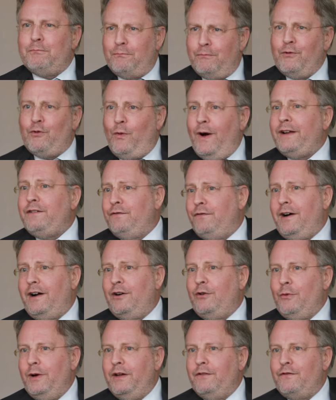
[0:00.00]
quite far
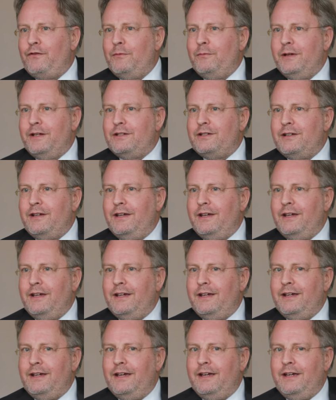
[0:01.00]
away from
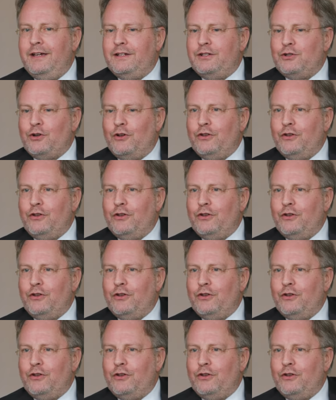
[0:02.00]
each